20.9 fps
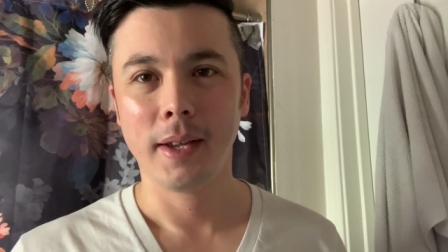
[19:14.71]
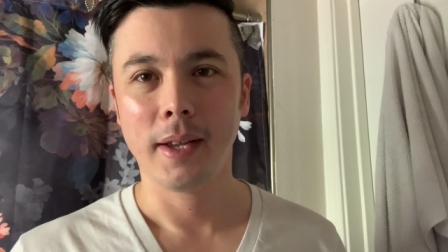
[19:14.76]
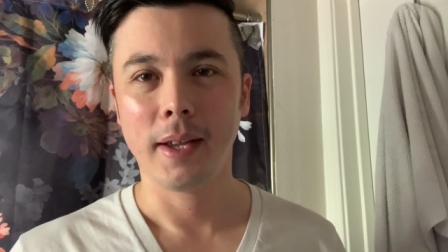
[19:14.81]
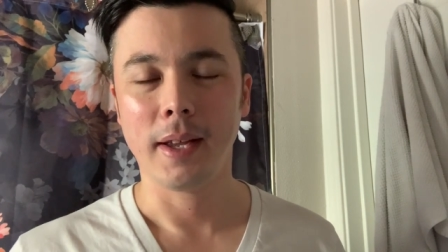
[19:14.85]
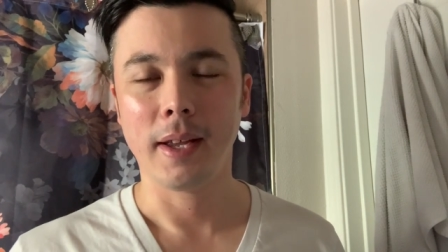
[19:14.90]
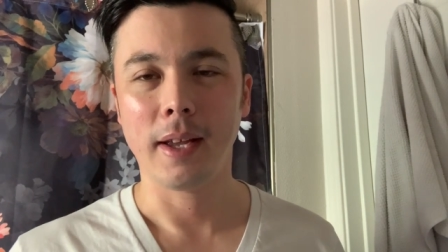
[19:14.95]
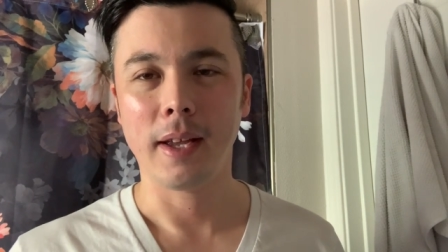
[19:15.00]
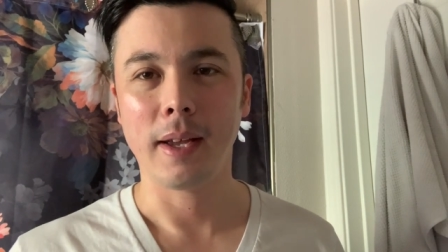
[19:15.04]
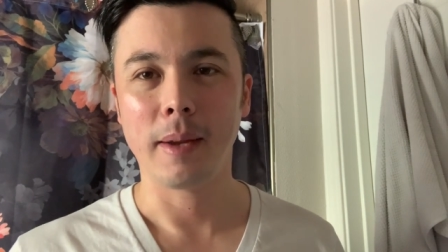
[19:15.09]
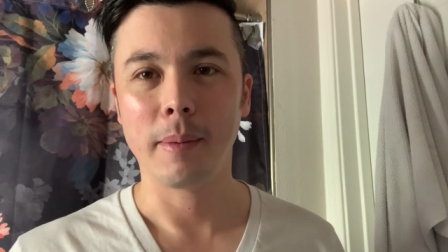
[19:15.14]

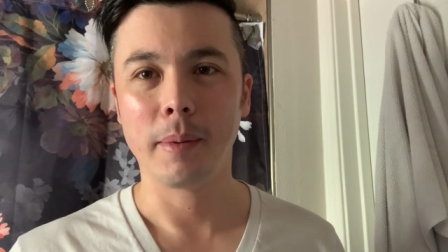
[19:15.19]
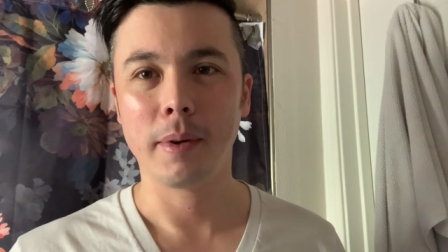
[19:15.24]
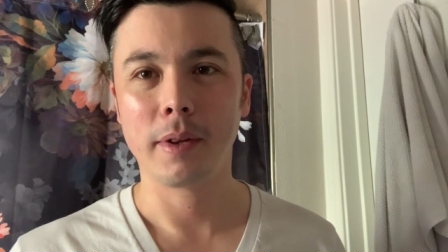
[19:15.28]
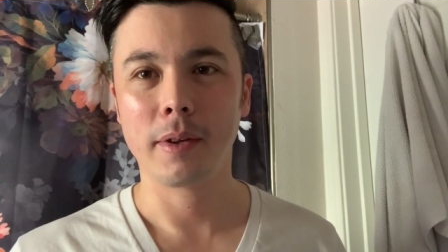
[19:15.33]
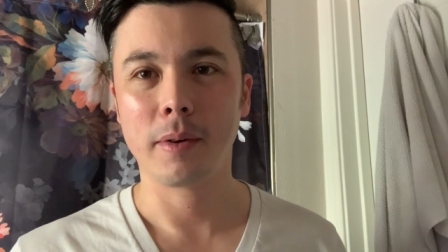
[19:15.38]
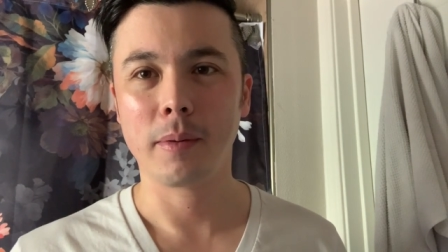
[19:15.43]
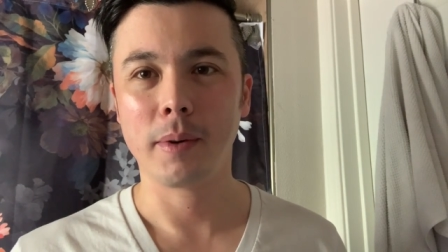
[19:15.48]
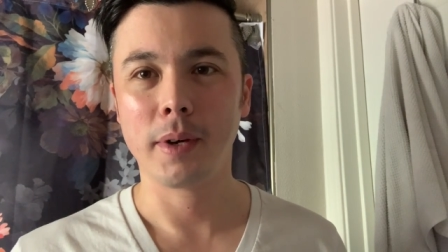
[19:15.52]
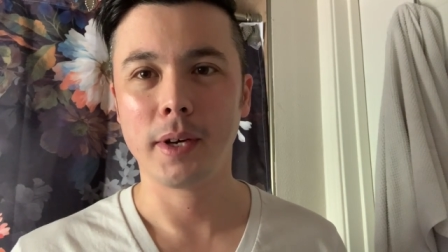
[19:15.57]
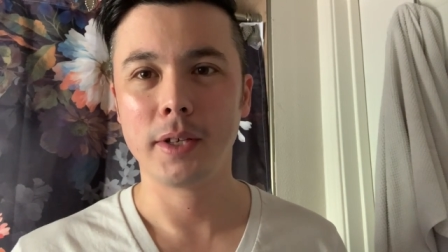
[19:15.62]
Um,
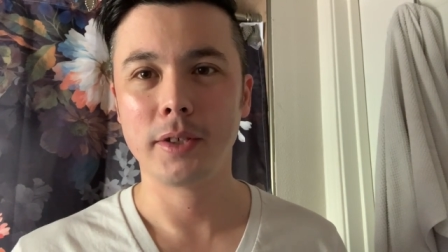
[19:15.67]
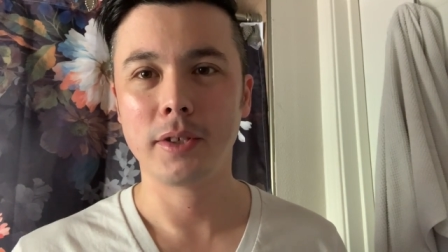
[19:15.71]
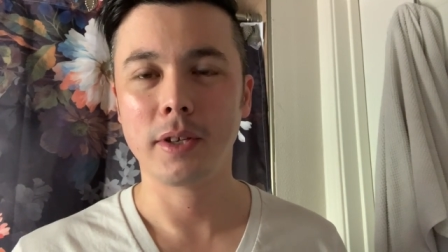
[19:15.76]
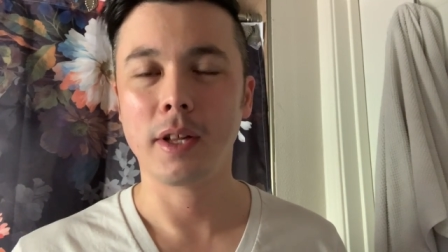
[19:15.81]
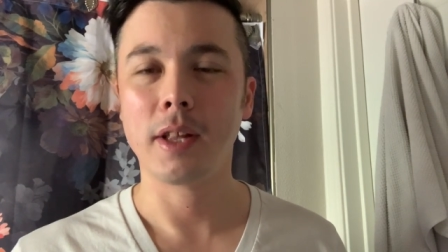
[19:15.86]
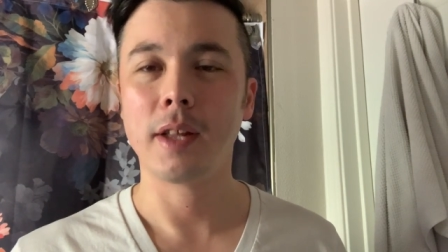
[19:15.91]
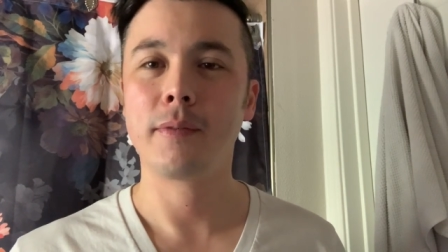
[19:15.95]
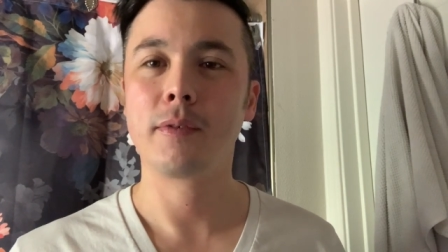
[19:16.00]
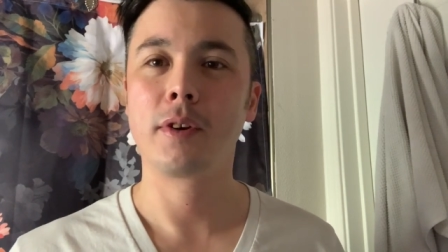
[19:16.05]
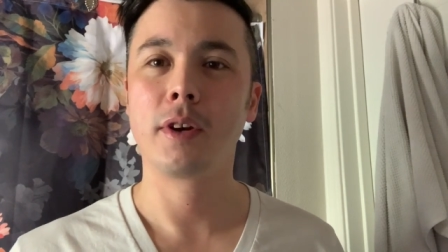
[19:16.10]
otherwise,
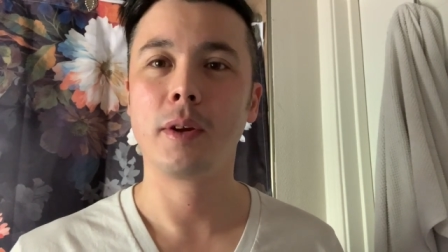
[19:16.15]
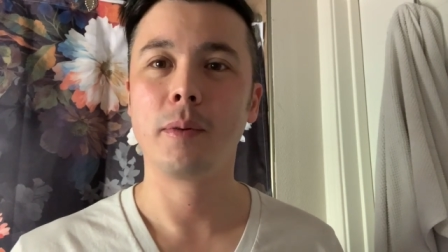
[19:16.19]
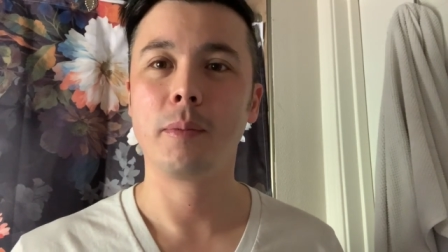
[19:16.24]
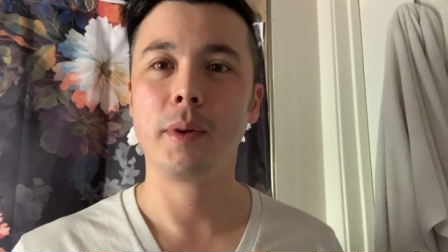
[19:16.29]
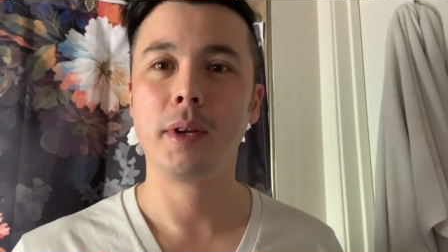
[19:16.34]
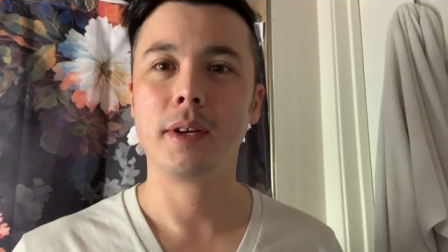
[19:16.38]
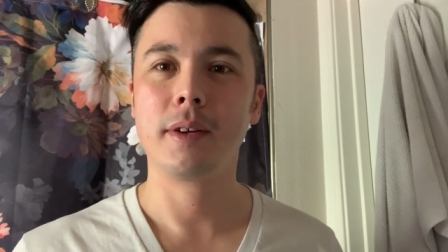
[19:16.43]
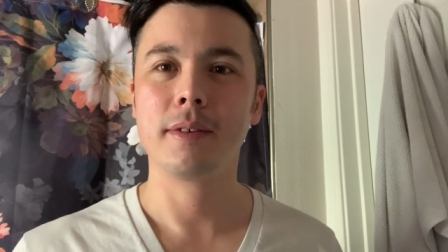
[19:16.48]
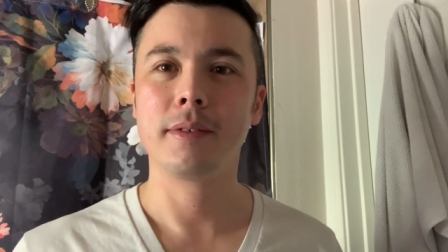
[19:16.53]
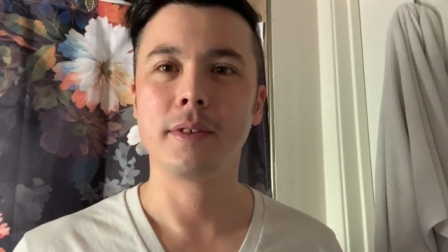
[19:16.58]
y'all have a great
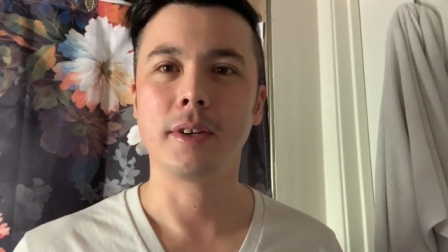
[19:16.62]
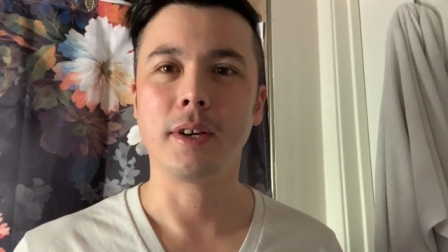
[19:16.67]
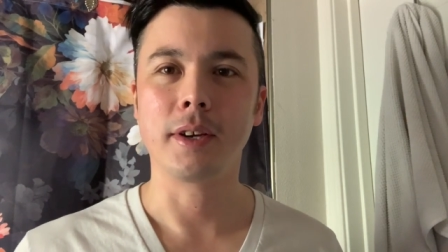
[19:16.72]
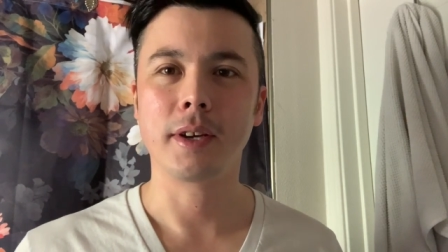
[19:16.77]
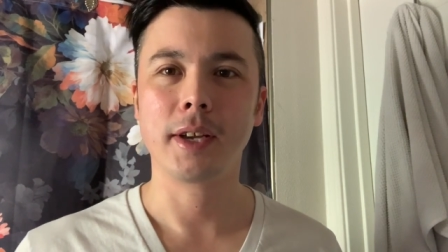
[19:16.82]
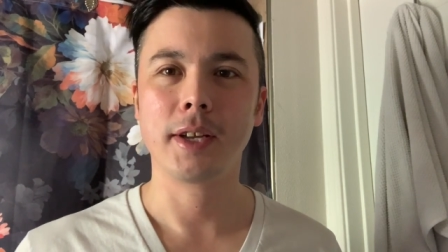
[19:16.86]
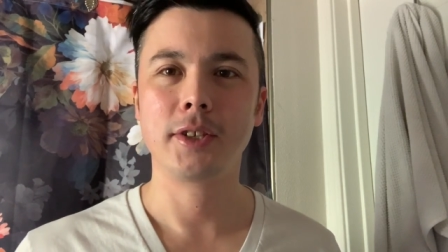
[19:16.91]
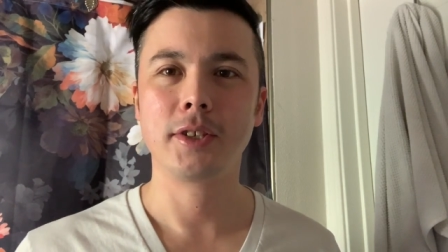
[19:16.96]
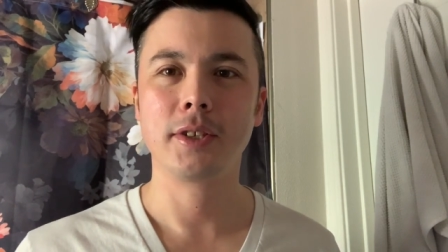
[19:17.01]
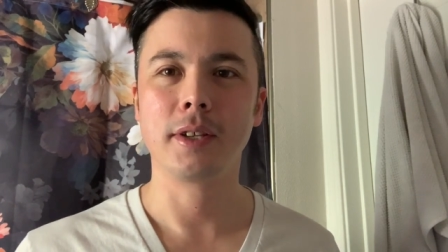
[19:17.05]
week. I'll
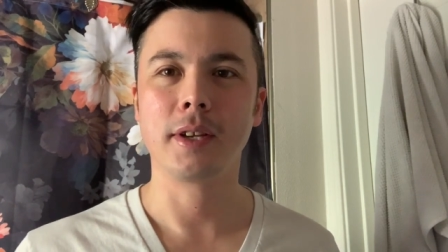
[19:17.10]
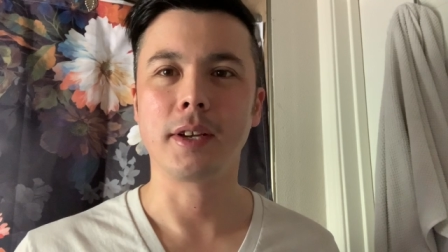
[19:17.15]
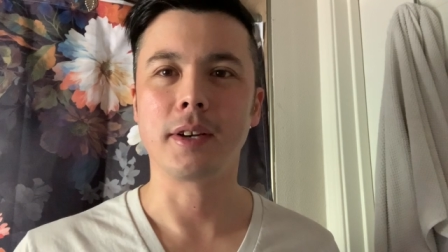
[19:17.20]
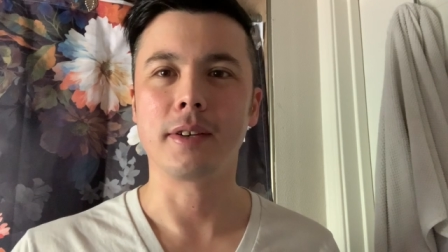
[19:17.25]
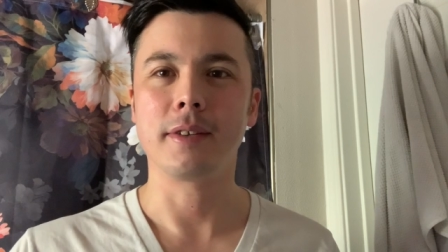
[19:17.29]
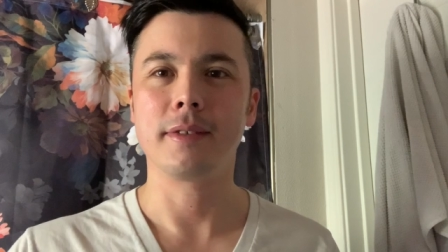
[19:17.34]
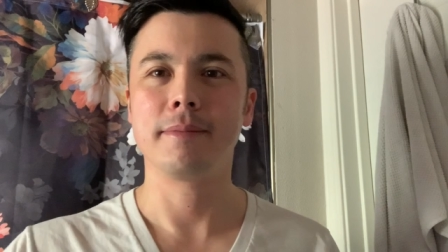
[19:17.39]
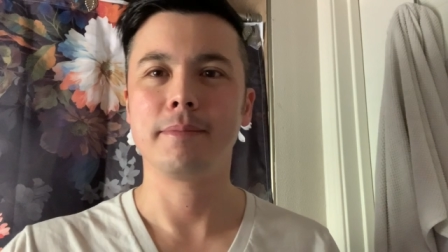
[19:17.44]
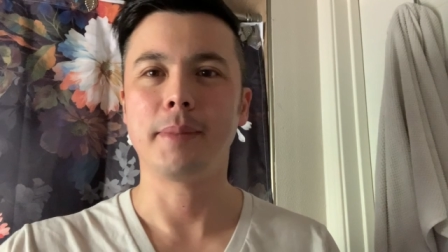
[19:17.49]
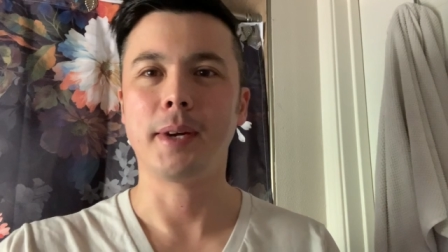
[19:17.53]
catch you
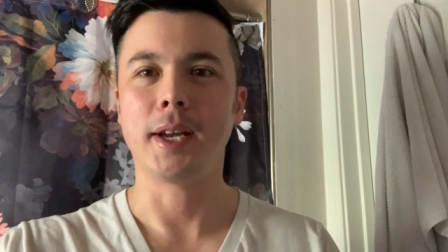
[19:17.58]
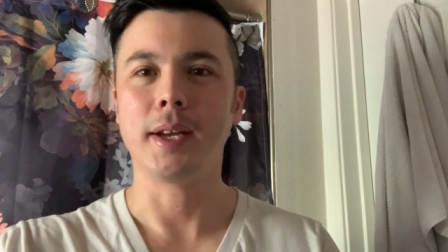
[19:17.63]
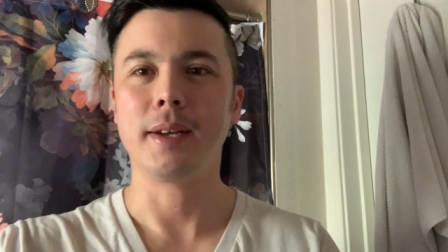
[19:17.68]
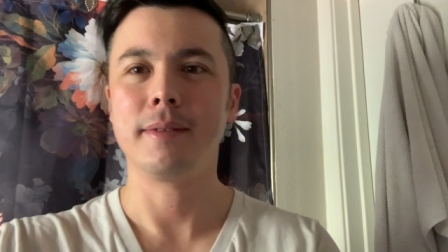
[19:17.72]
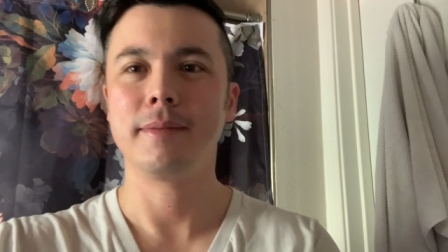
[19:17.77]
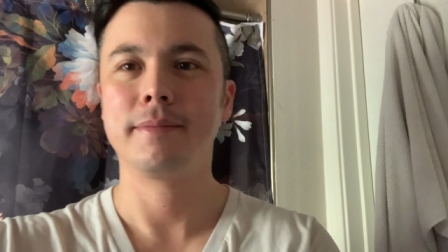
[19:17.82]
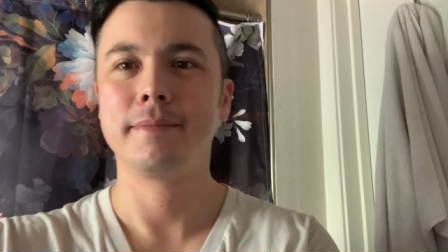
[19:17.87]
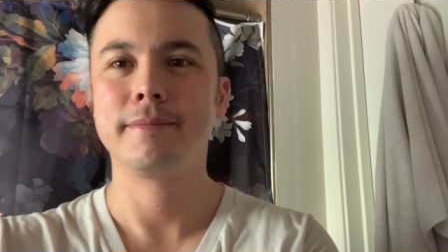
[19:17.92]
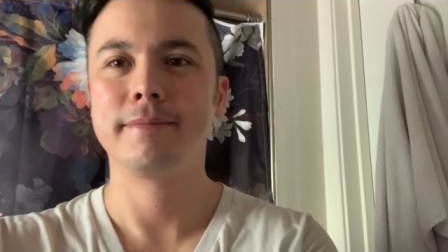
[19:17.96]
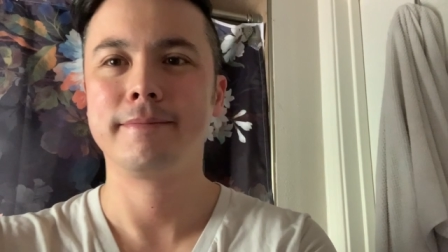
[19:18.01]
later.
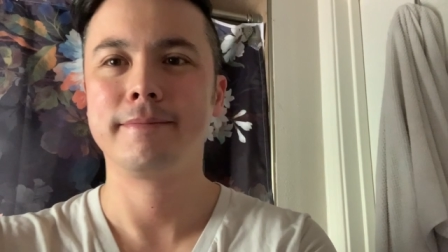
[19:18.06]
Bye.